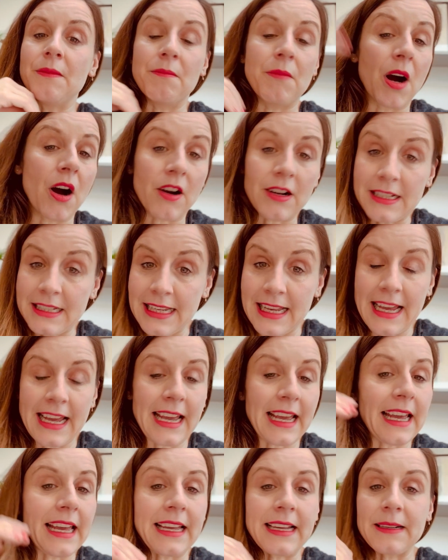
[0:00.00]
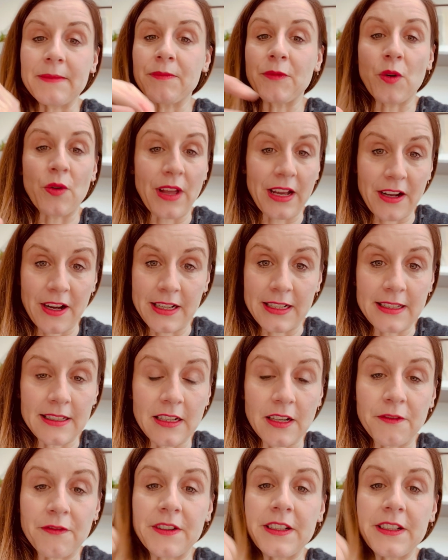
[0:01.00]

marketing, all that kind of stuff.